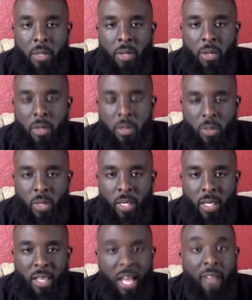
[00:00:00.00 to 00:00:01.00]
to grips with
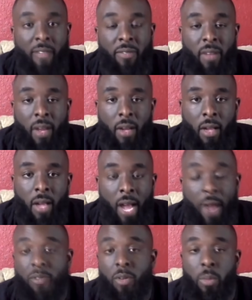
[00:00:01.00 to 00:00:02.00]
life
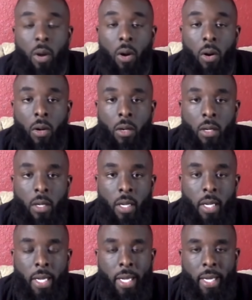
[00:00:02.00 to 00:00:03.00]
after ball.
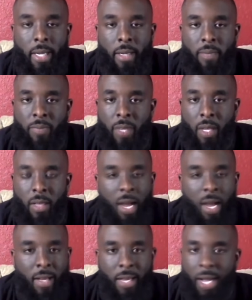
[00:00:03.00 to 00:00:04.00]
And a
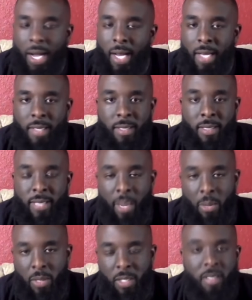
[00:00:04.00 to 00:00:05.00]
lot of guys, they
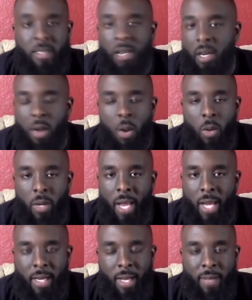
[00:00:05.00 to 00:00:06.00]
were just stuck on that.
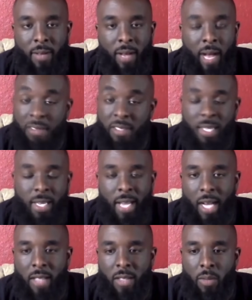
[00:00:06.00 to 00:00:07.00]
And I've seen
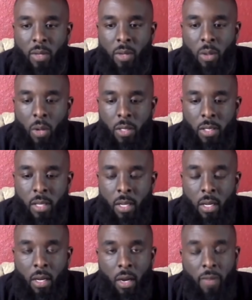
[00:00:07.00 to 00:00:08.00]
guys over the course
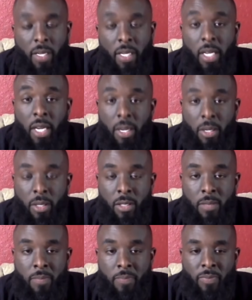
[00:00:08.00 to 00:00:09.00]
of the years,
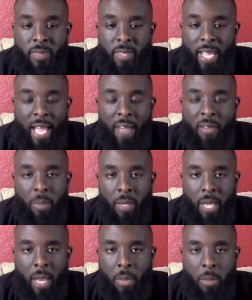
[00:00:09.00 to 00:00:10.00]
they haven't been
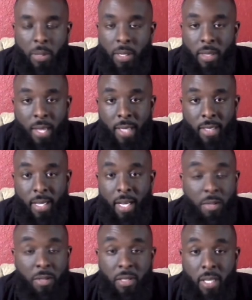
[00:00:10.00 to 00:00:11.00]
able to put things together
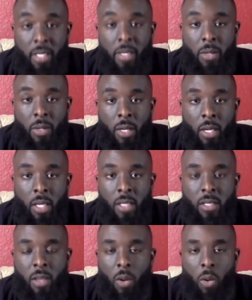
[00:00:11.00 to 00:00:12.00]
still.
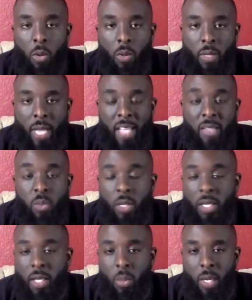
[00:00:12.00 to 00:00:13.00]
So that's
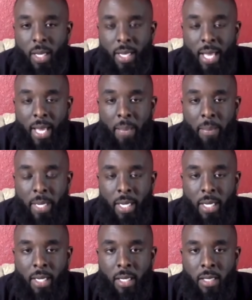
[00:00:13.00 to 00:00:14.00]
really what led
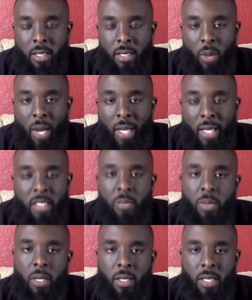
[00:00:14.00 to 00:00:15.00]
me to write this
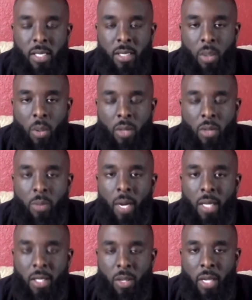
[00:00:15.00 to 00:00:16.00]
book, just going through my
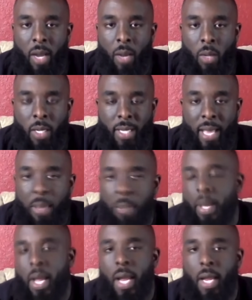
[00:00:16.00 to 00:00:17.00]
journey. I wanted that
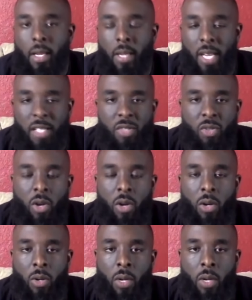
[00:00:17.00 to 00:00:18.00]
pain, that
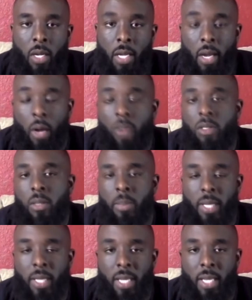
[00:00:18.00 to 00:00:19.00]
struggle, and
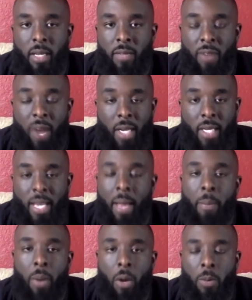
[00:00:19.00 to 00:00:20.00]
ultimately finding that
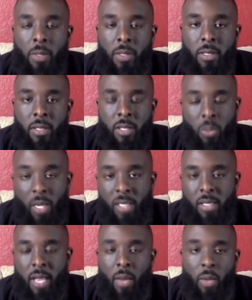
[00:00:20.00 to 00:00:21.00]
purpose to
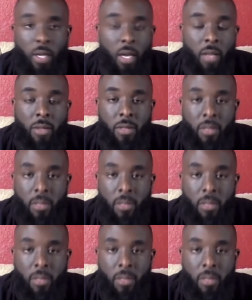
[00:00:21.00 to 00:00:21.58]
resonate with others.